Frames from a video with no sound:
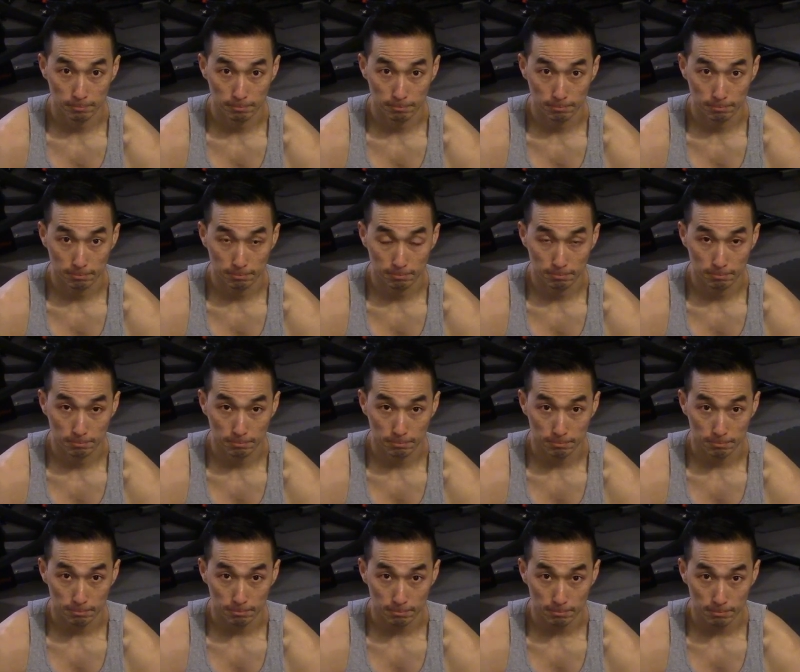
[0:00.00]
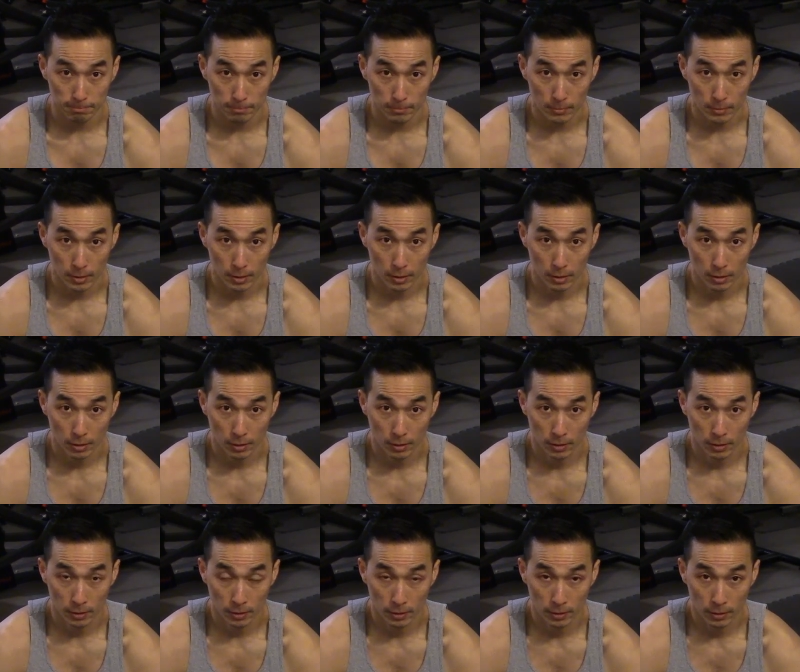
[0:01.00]

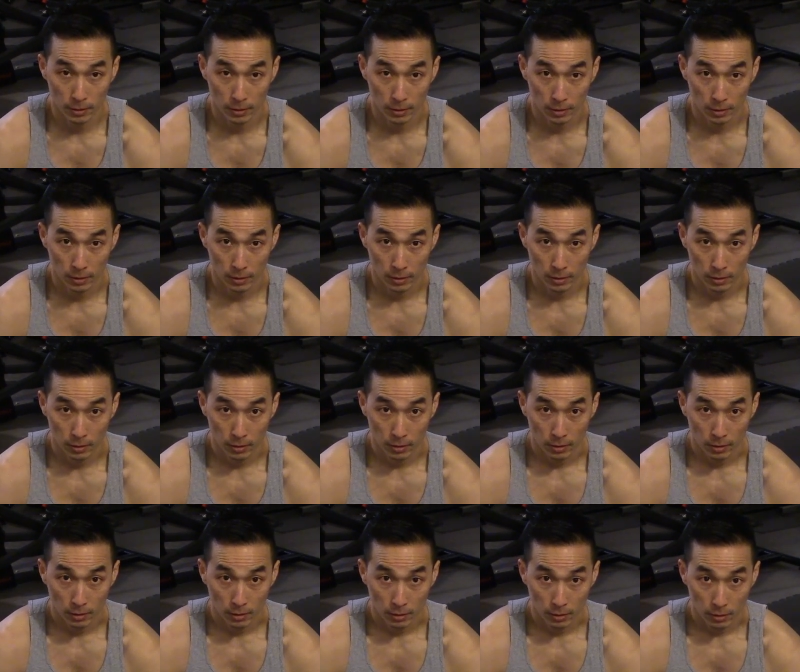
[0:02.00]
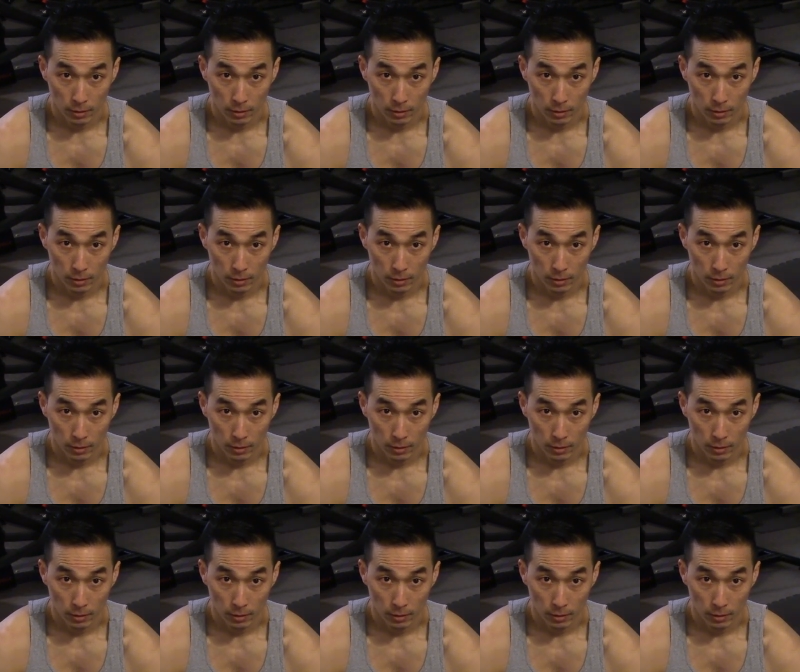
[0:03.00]
Nothing is said.